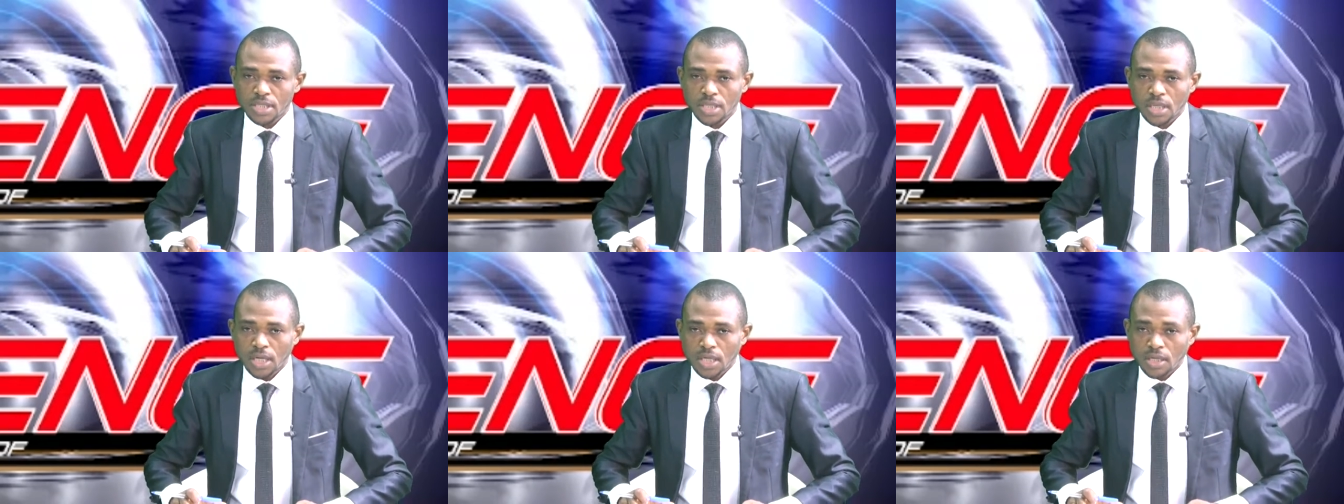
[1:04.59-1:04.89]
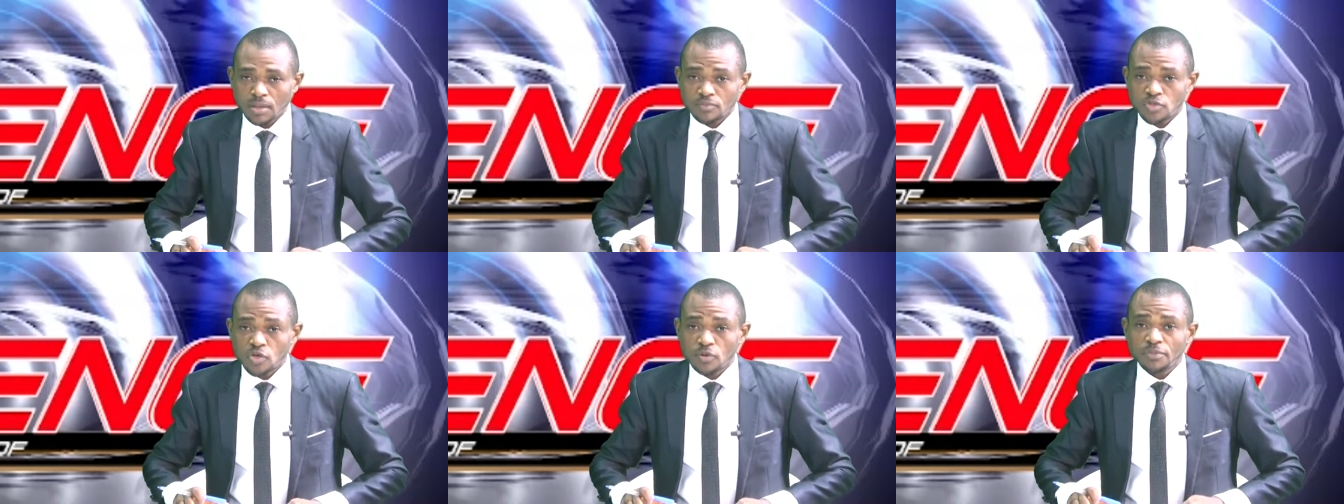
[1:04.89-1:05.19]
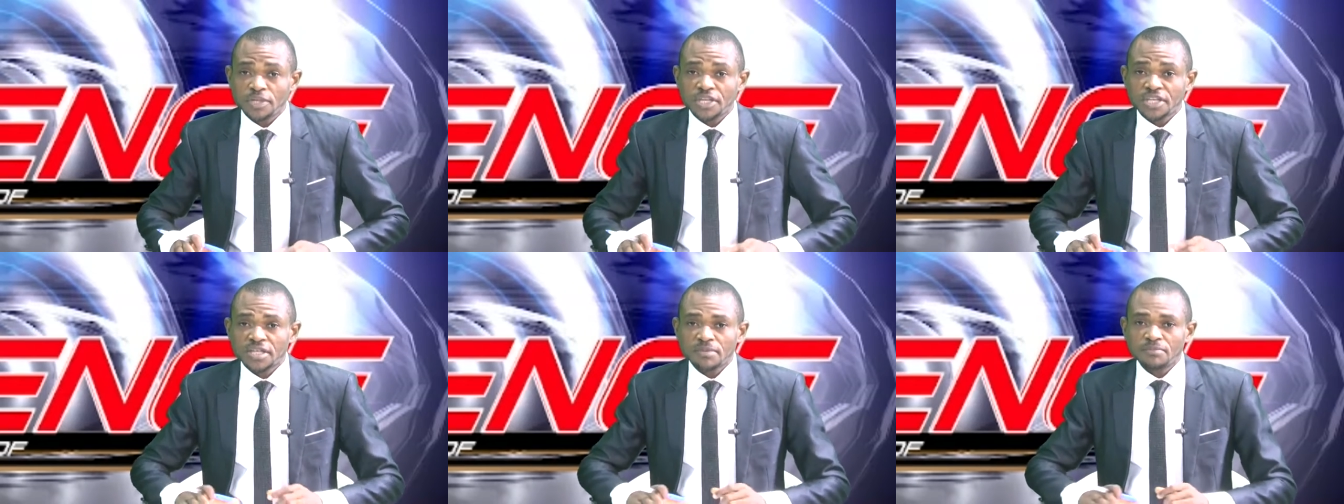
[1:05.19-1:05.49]
I am
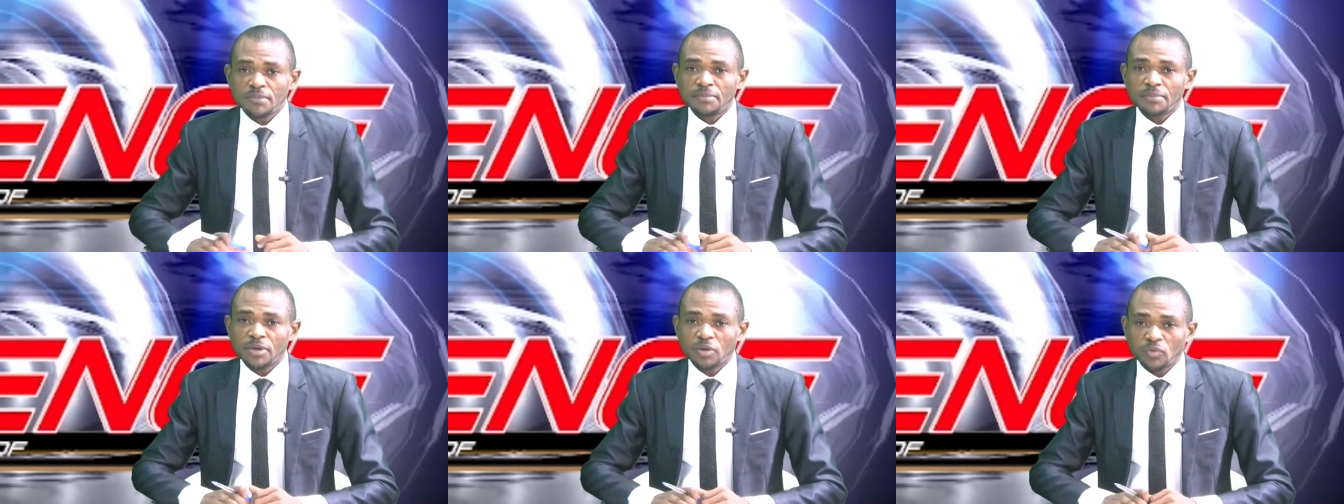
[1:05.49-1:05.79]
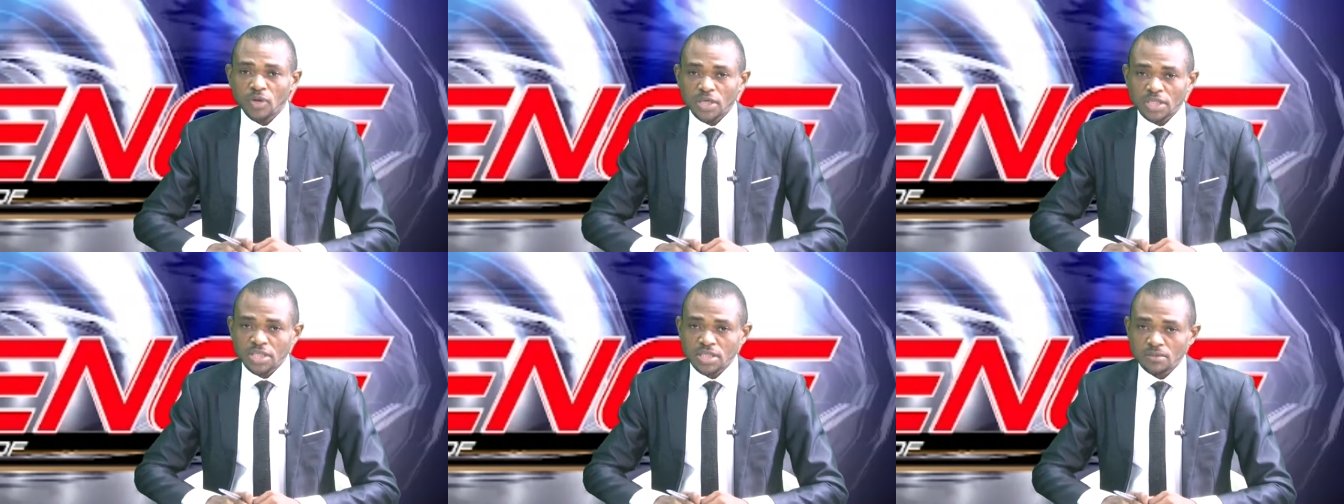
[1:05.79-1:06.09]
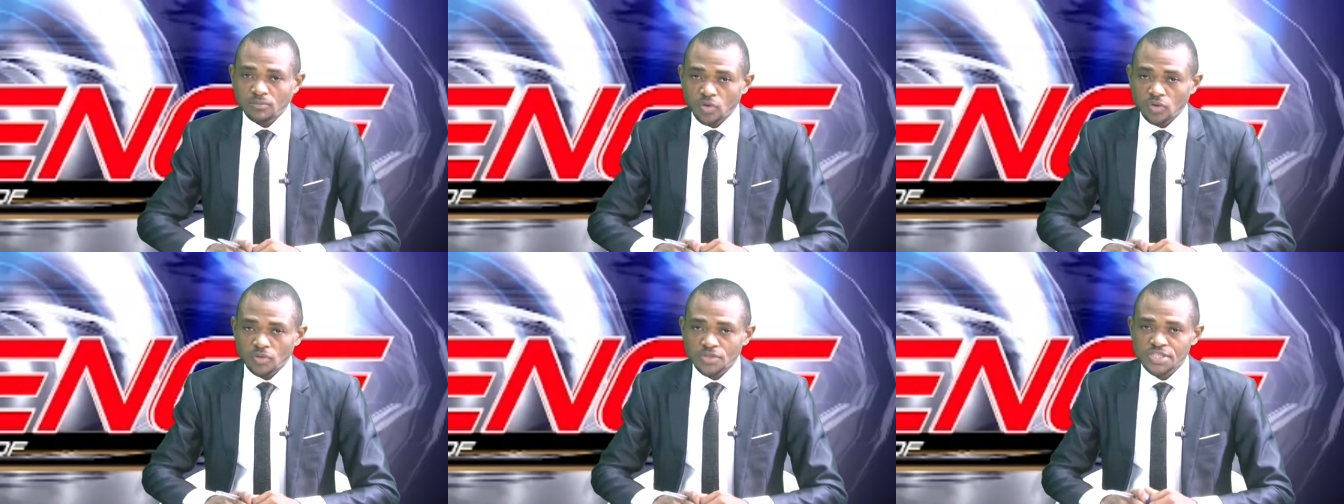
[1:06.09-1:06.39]
Dominic.
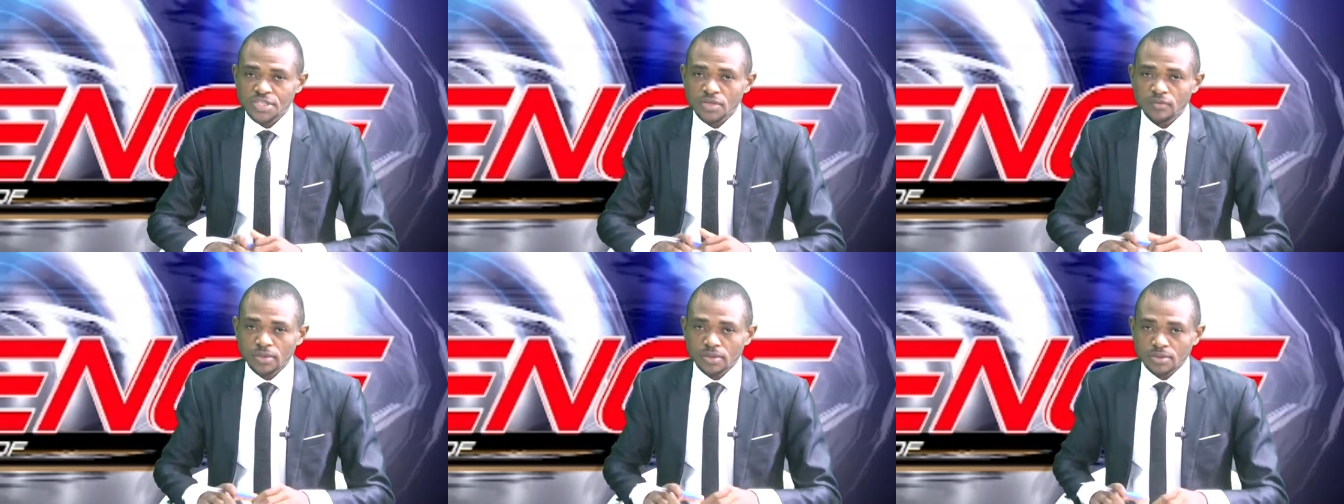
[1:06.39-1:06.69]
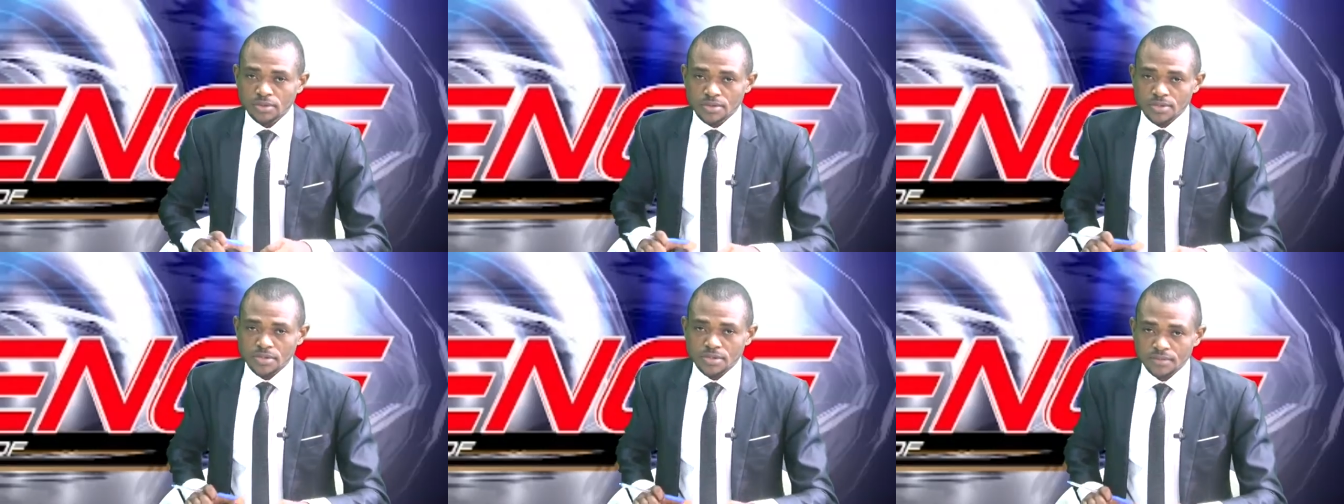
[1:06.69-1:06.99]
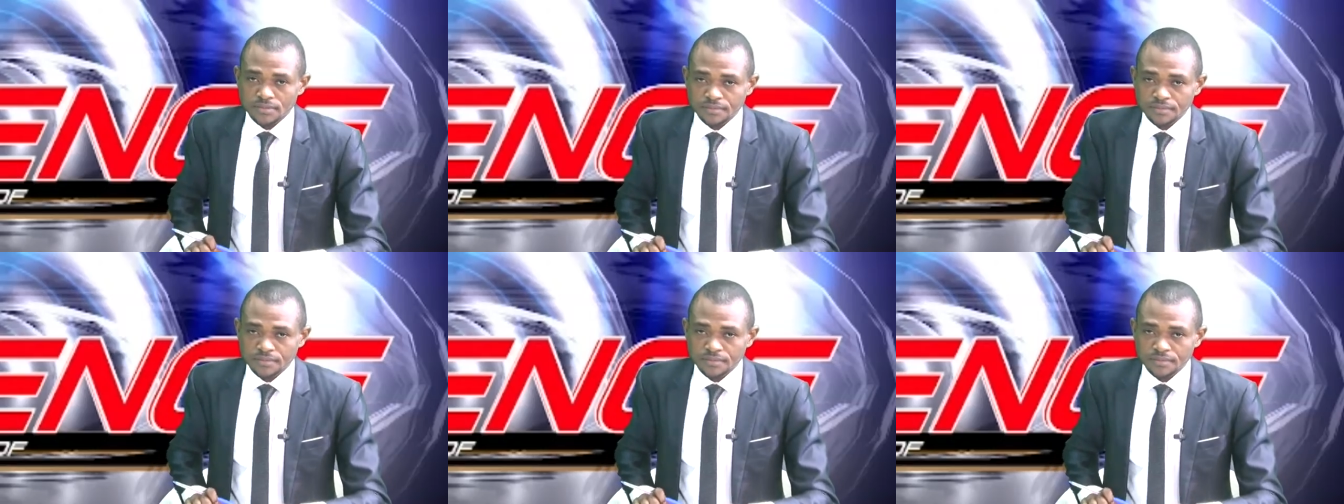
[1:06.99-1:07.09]
Stay with us.